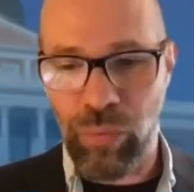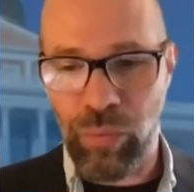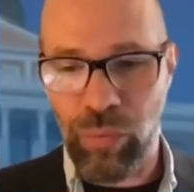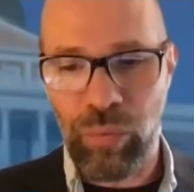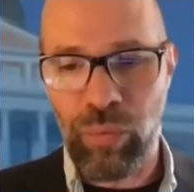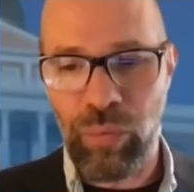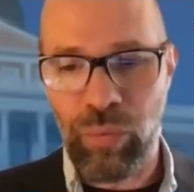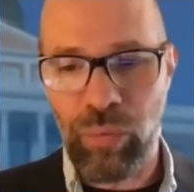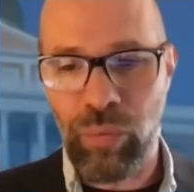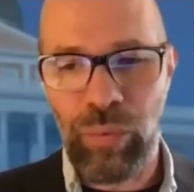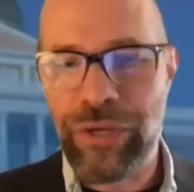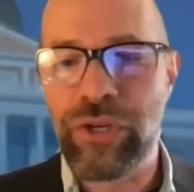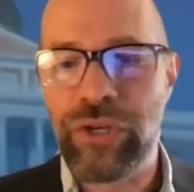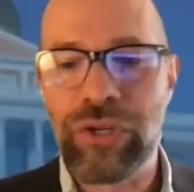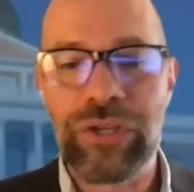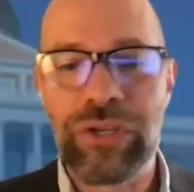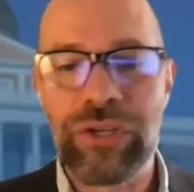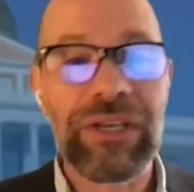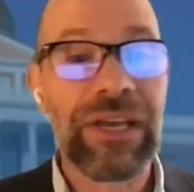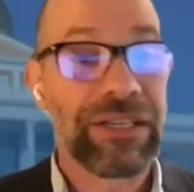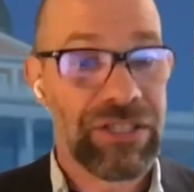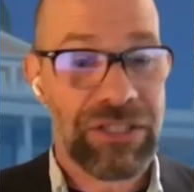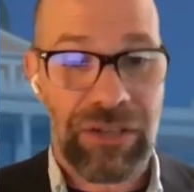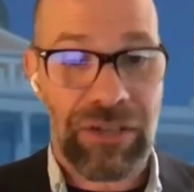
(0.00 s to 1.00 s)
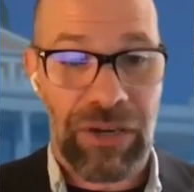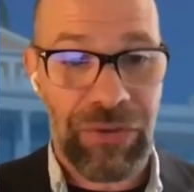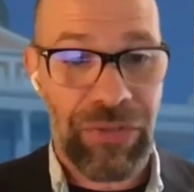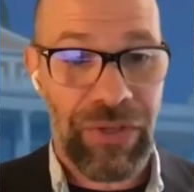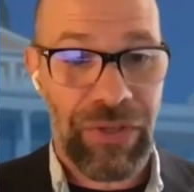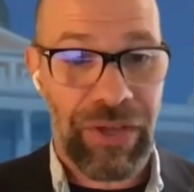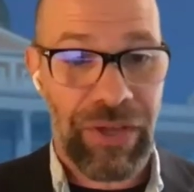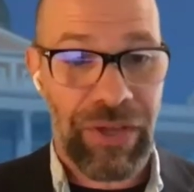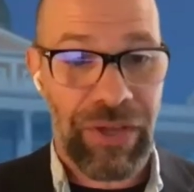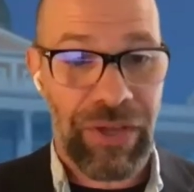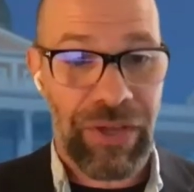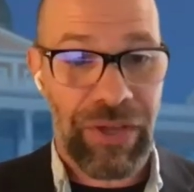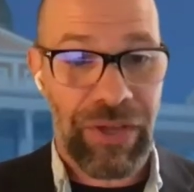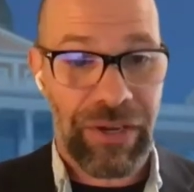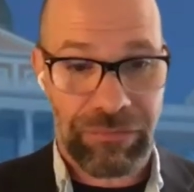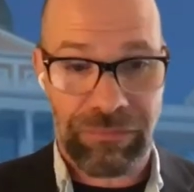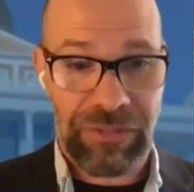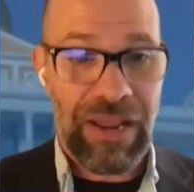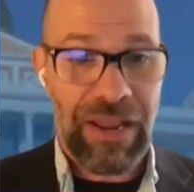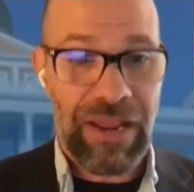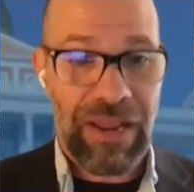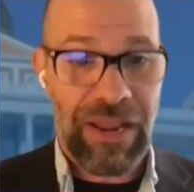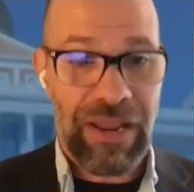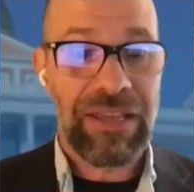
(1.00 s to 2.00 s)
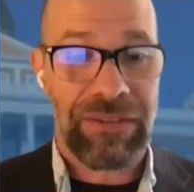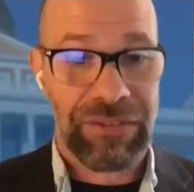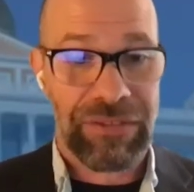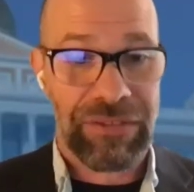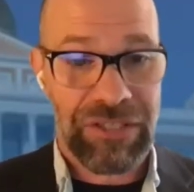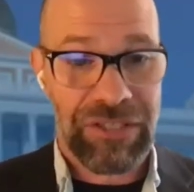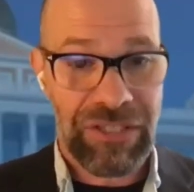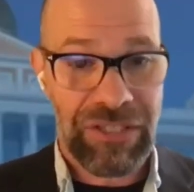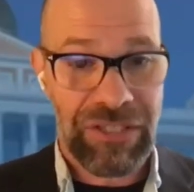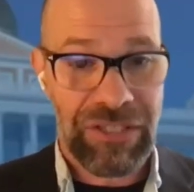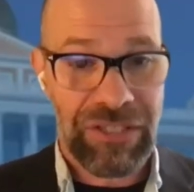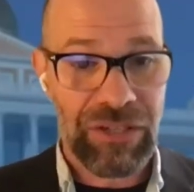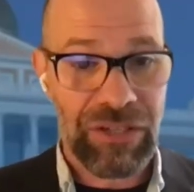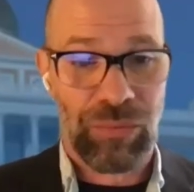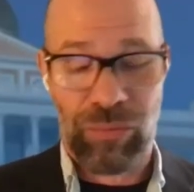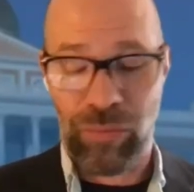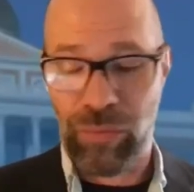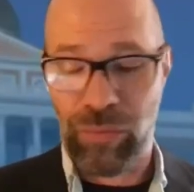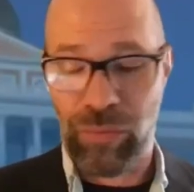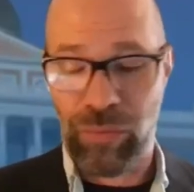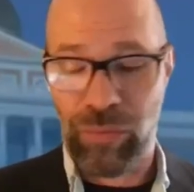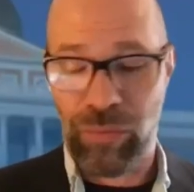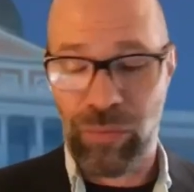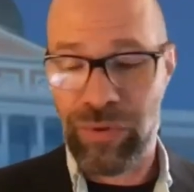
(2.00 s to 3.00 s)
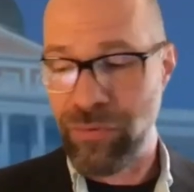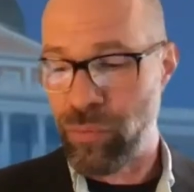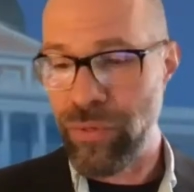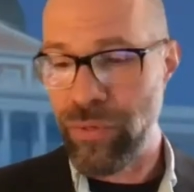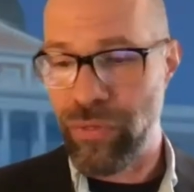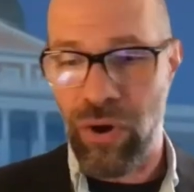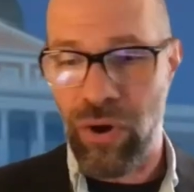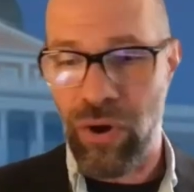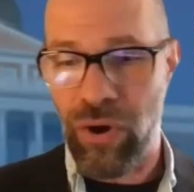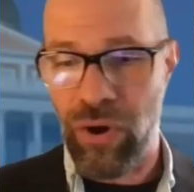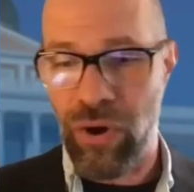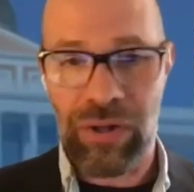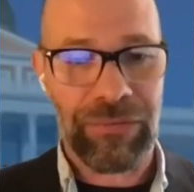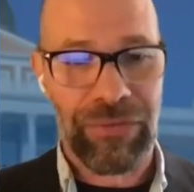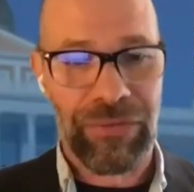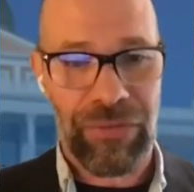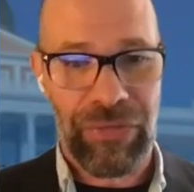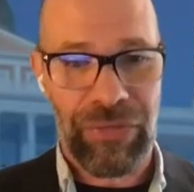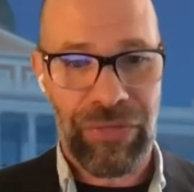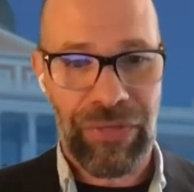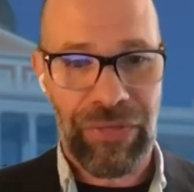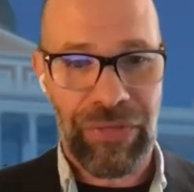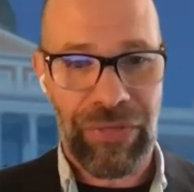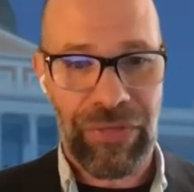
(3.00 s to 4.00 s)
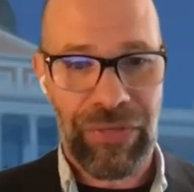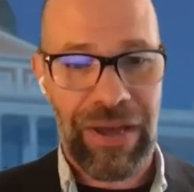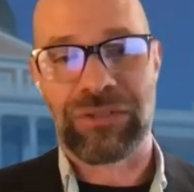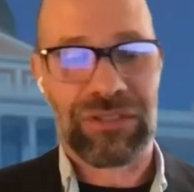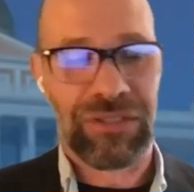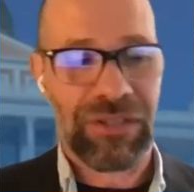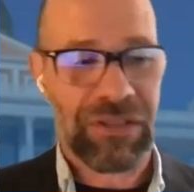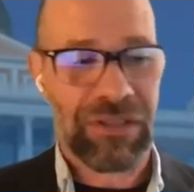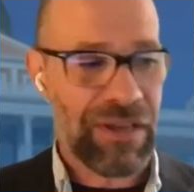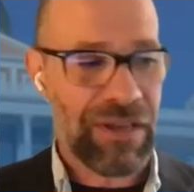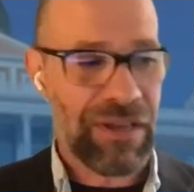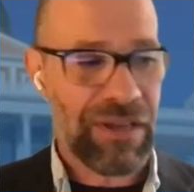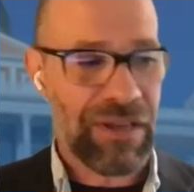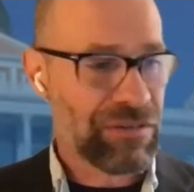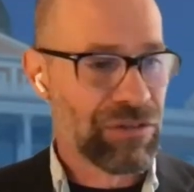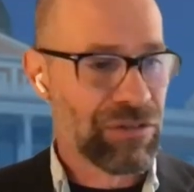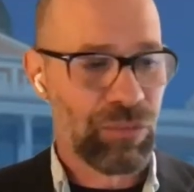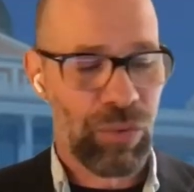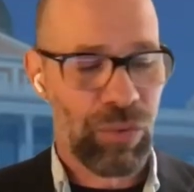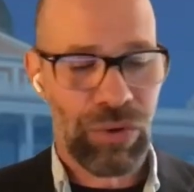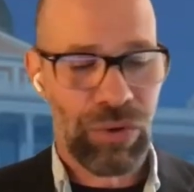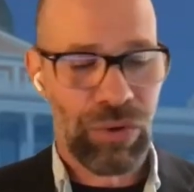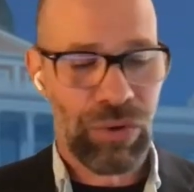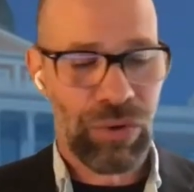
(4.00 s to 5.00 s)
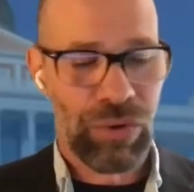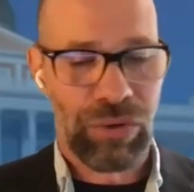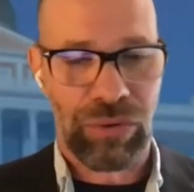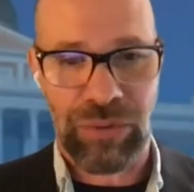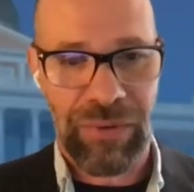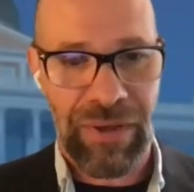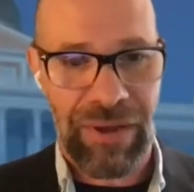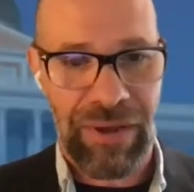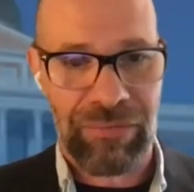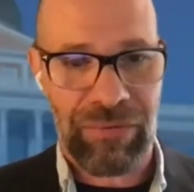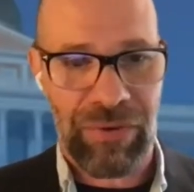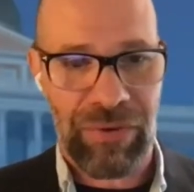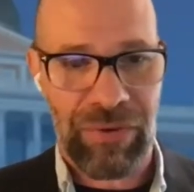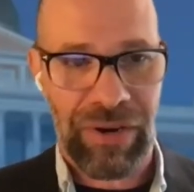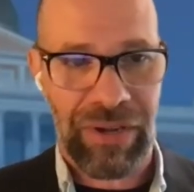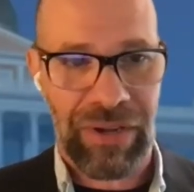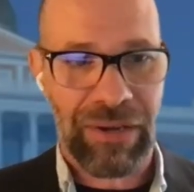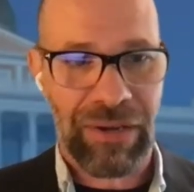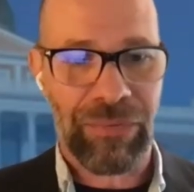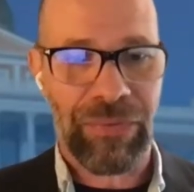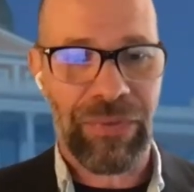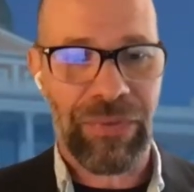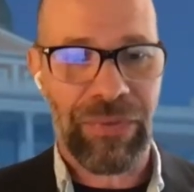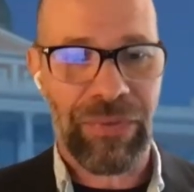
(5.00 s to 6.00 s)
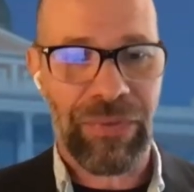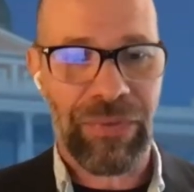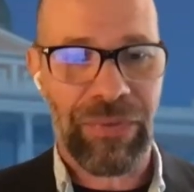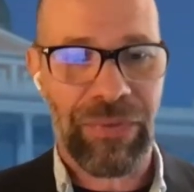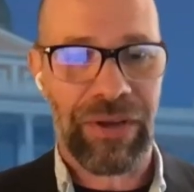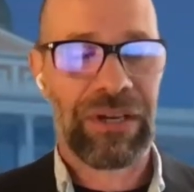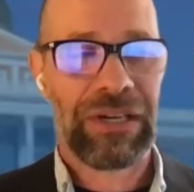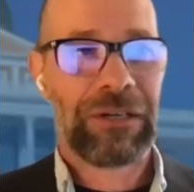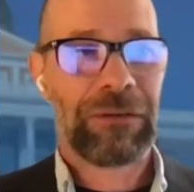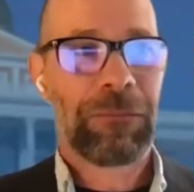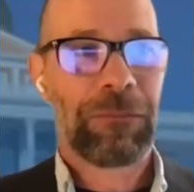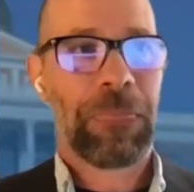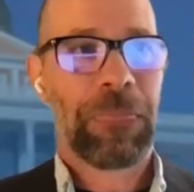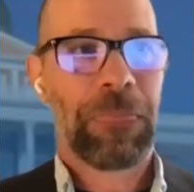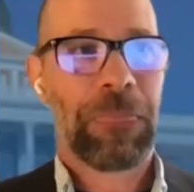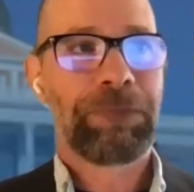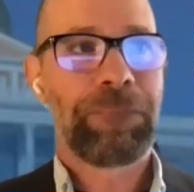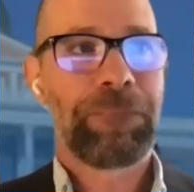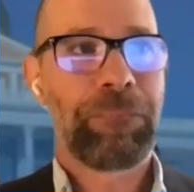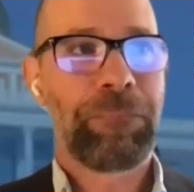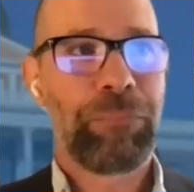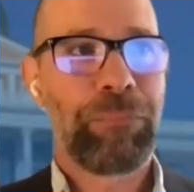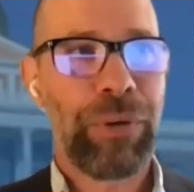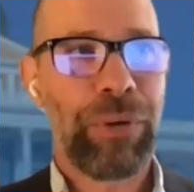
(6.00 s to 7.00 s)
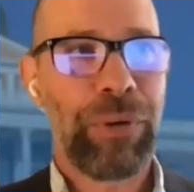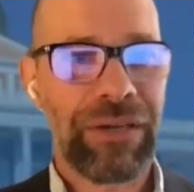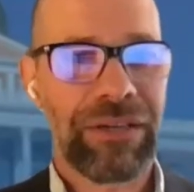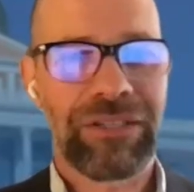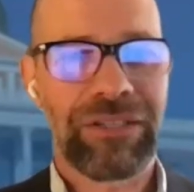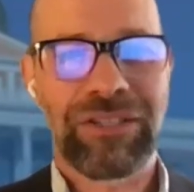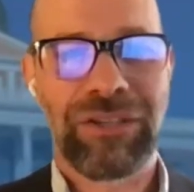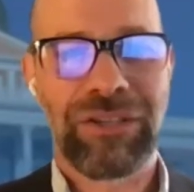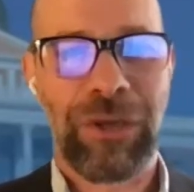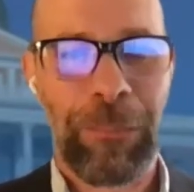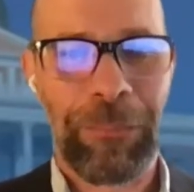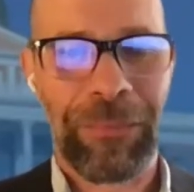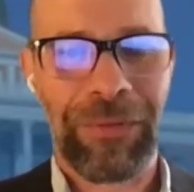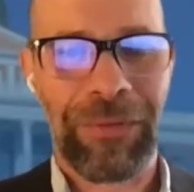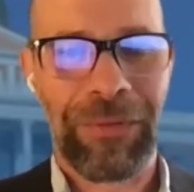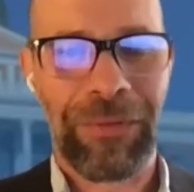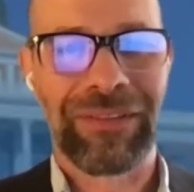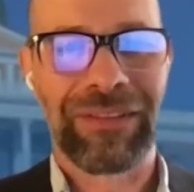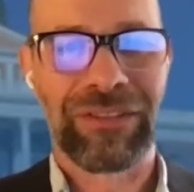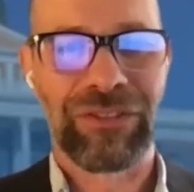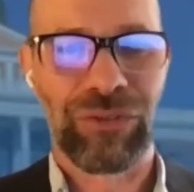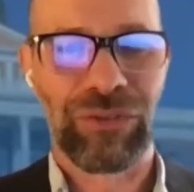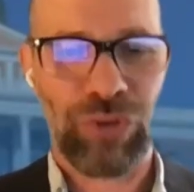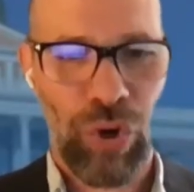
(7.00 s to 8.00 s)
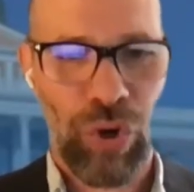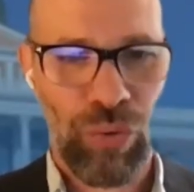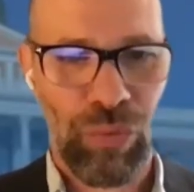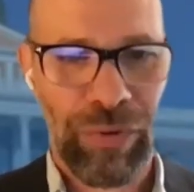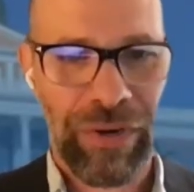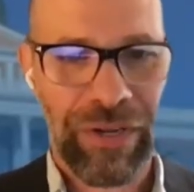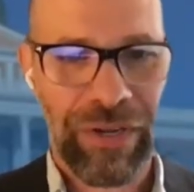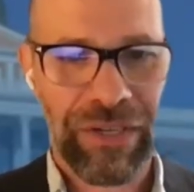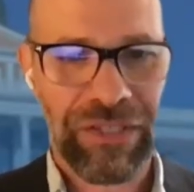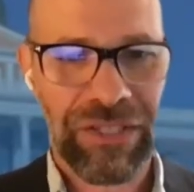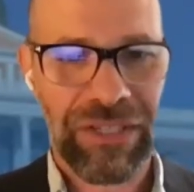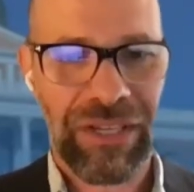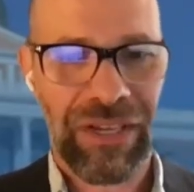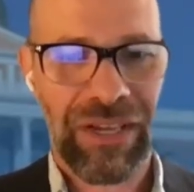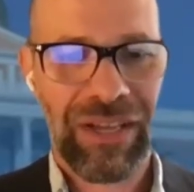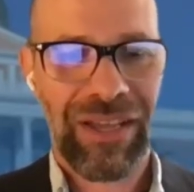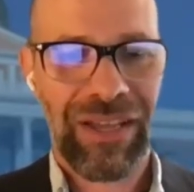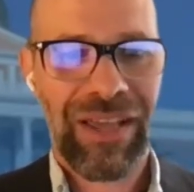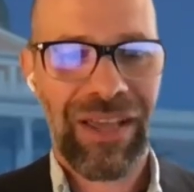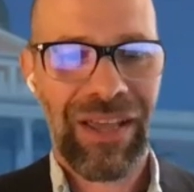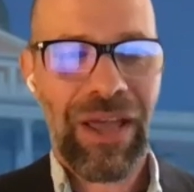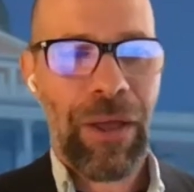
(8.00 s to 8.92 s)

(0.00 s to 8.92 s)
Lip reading: we could get stuck there today, even with all of the thousands and thousands of workloads we have running out there. Pick something that's low risk,